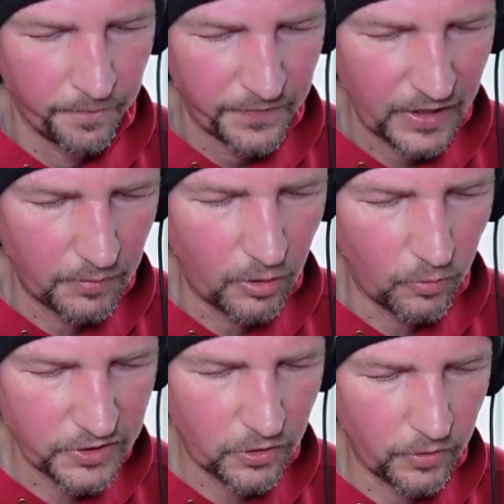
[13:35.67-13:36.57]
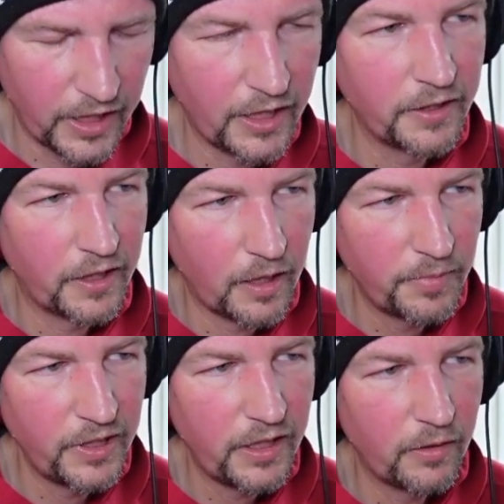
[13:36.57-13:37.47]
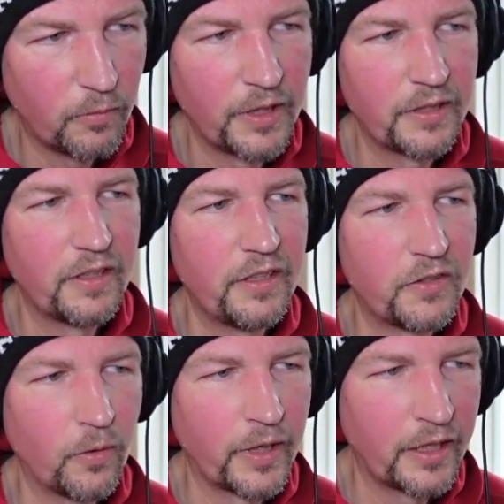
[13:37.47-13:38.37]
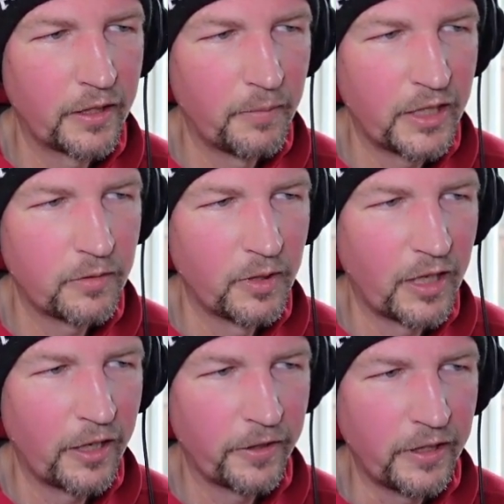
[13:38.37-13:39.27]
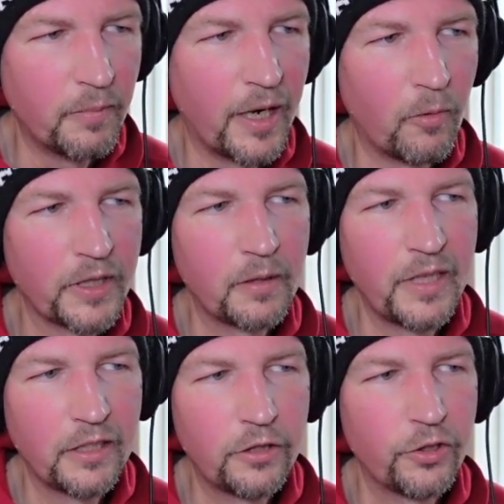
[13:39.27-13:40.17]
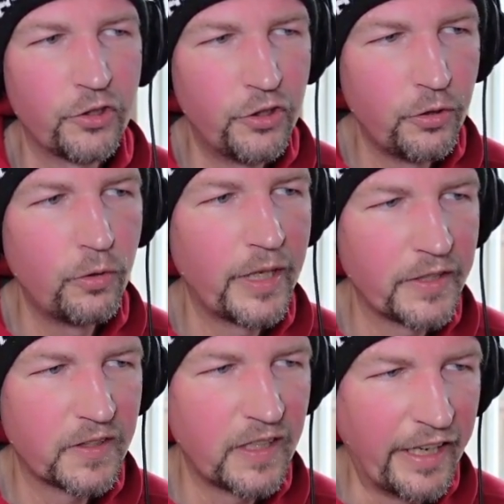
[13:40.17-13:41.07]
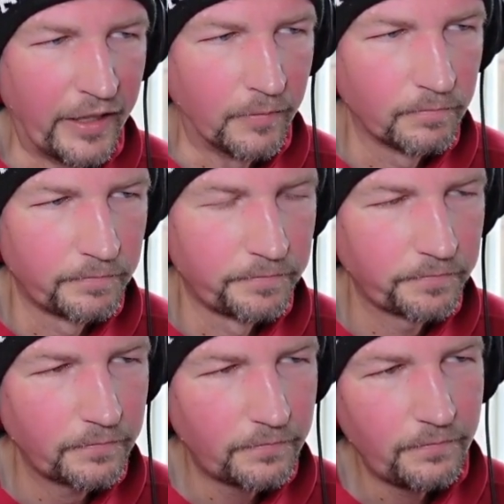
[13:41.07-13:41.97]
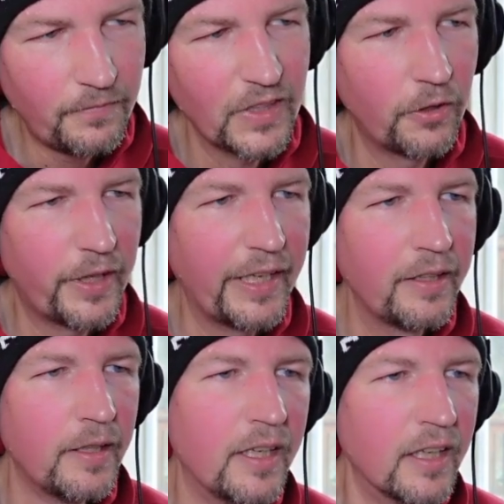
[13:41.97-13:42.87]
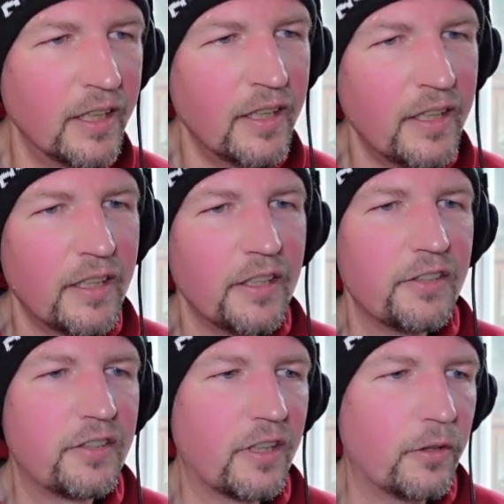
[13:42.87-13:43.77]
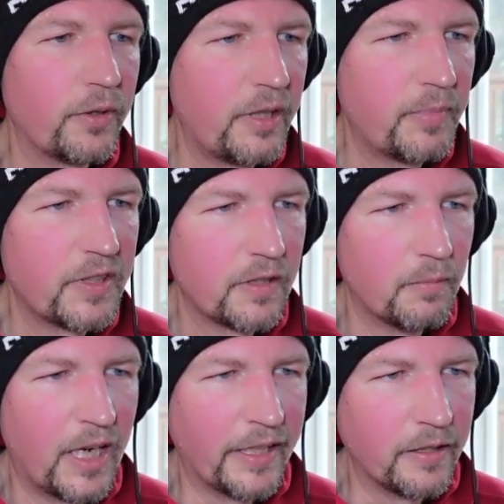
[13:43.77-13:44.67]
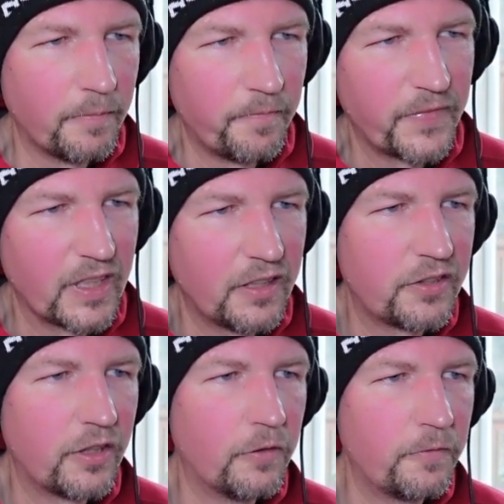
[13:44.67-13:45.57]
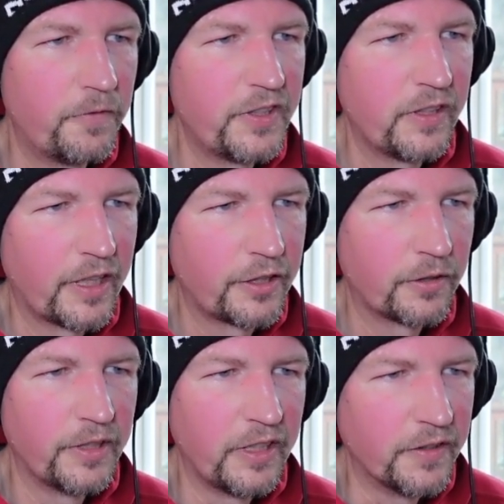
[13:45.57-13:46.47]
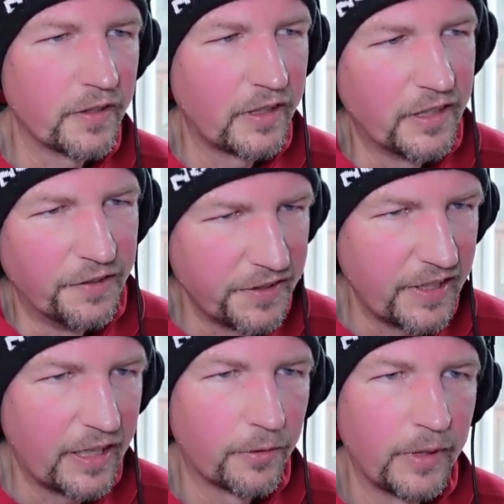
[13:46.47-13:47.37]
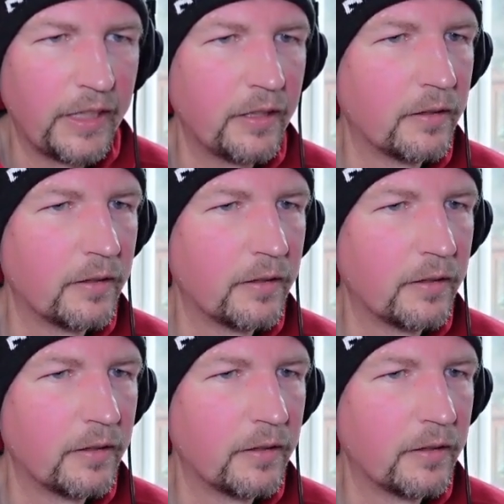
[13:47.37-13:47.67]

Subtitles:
about what's going on in the company and what is going on in the management hierarchy by what the managers do and say. Okay, so keep this in mind. So, physiological needs again, salary,